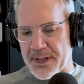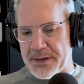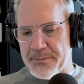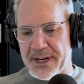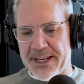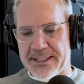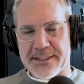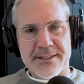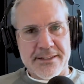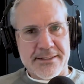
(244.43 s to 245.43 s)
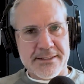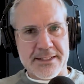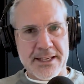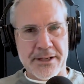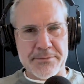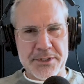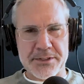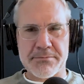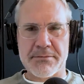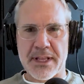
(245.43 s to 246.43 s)
But
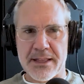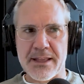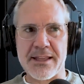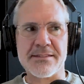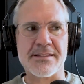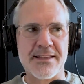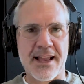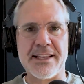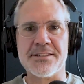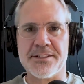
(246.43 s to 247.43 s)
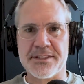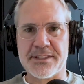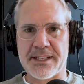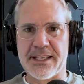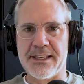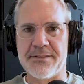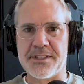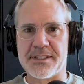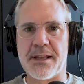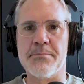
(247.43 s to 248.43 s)
it's nice just to give
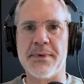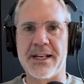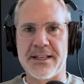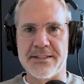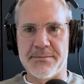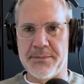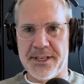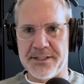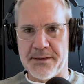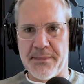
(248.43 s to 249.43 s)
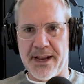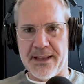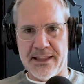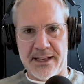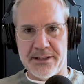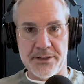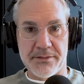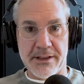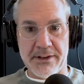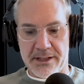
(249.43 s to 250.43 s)
somebody some peace of mind that you've
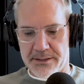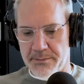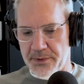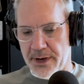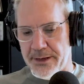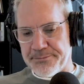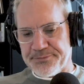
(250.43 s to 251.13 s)
given it some thought.